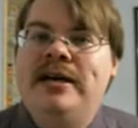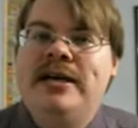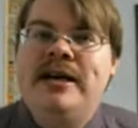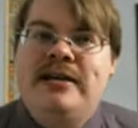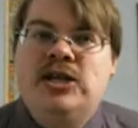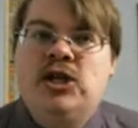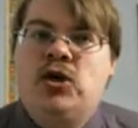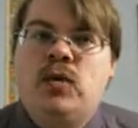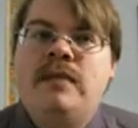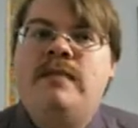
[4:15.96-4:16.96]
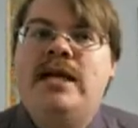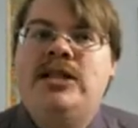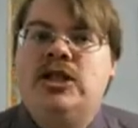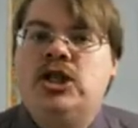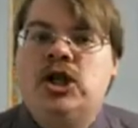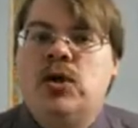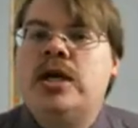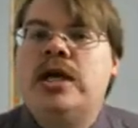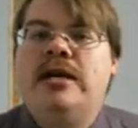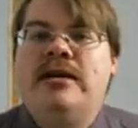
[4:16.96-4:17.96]
This creepy,
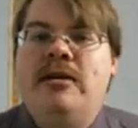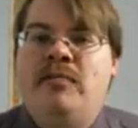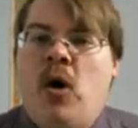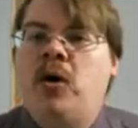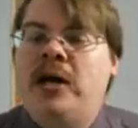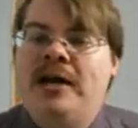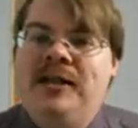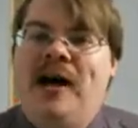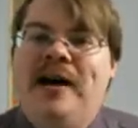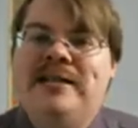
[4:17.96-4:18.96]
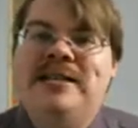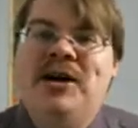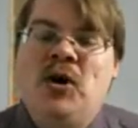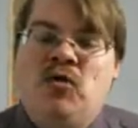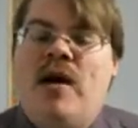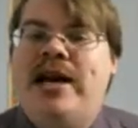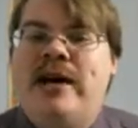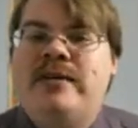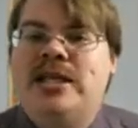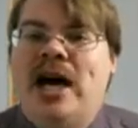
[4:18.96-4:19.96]
deserted parking lot right
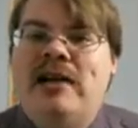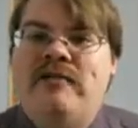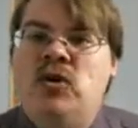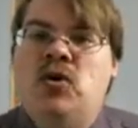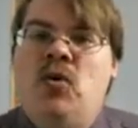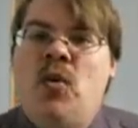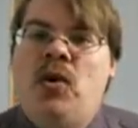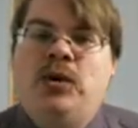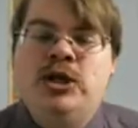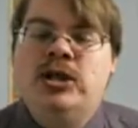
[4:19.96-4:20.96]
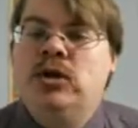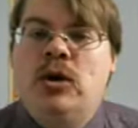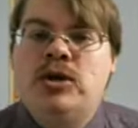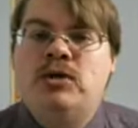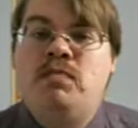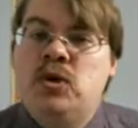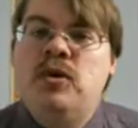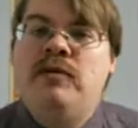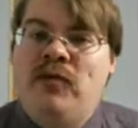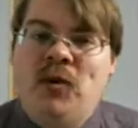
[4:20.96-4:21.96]
outside of Nuka World just looks
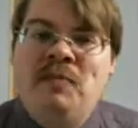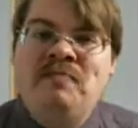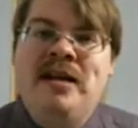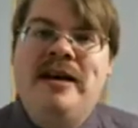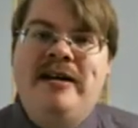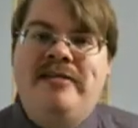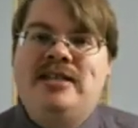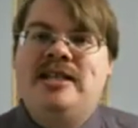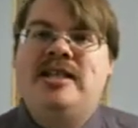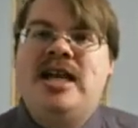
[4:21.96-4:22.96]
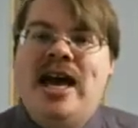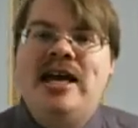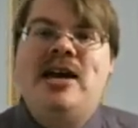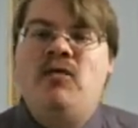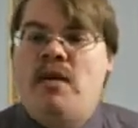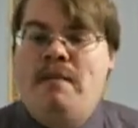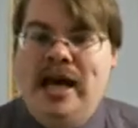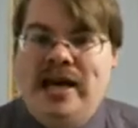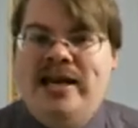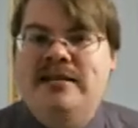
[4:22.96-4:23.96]
beautiful. The decaying
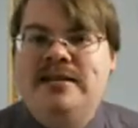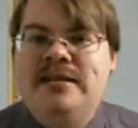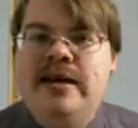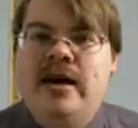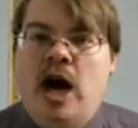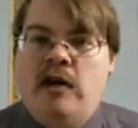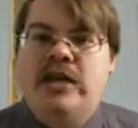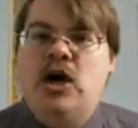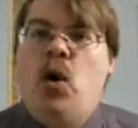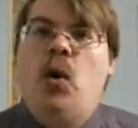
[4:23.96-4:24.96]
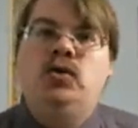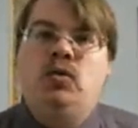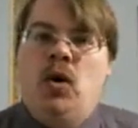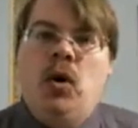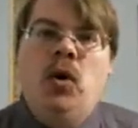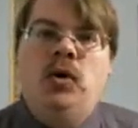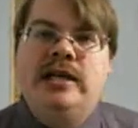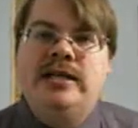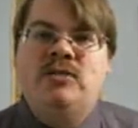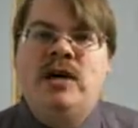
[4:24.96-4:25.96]
remains of the old world, and
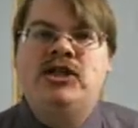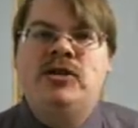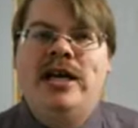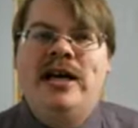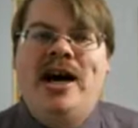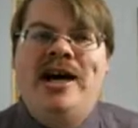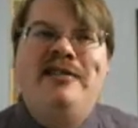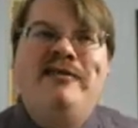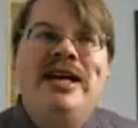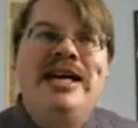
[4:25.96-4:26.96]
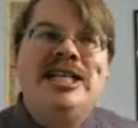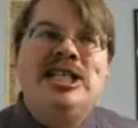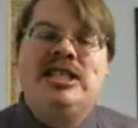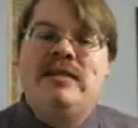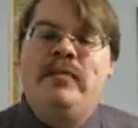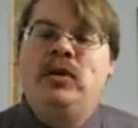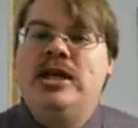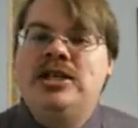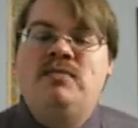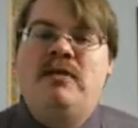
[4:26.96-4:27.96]
especially a kind of
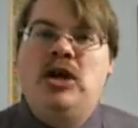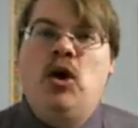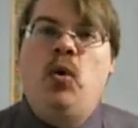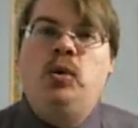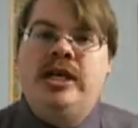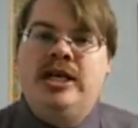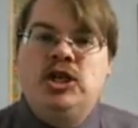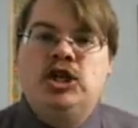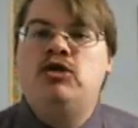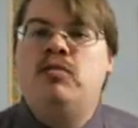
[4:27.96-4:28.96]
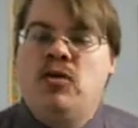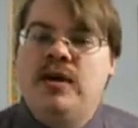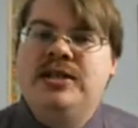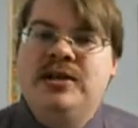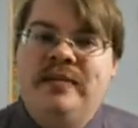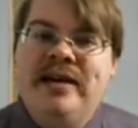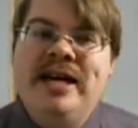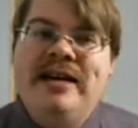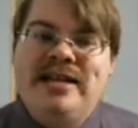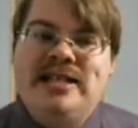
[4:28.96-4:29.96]
symbolism of the old consumerism
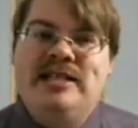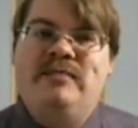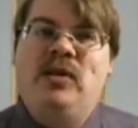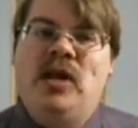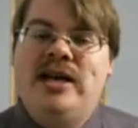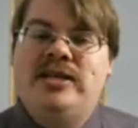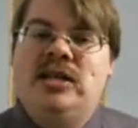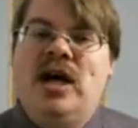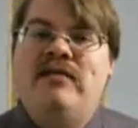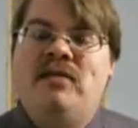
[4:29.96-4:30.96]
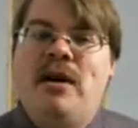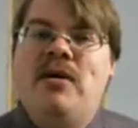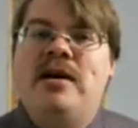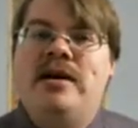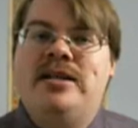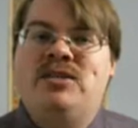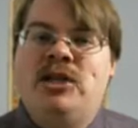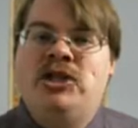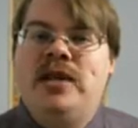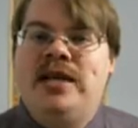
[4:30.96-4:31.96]
that symbolized a lot of America,
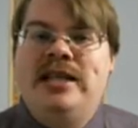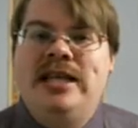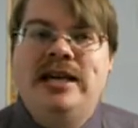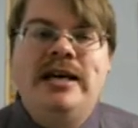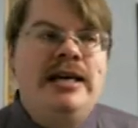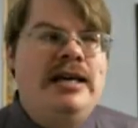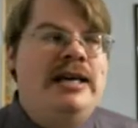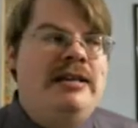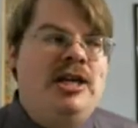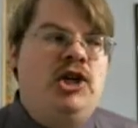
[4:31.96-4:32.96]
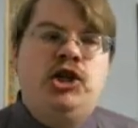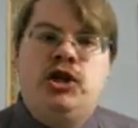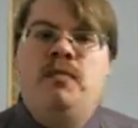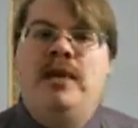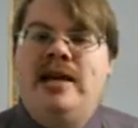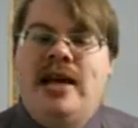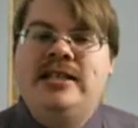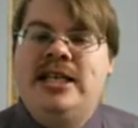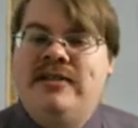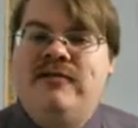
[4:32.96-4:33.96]
especially in the the chirpy
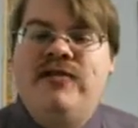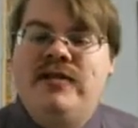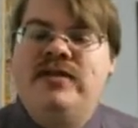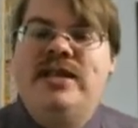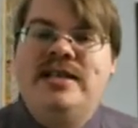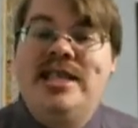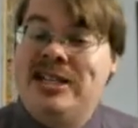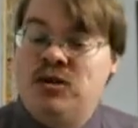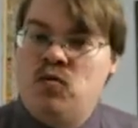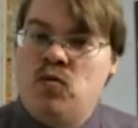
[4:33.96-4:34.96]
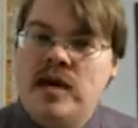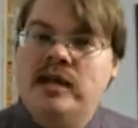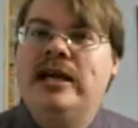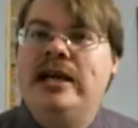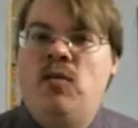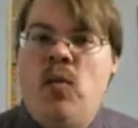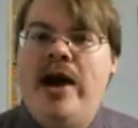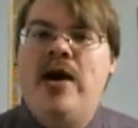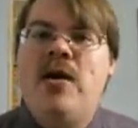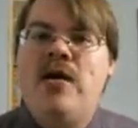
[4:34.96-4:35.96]
1950s. That's really where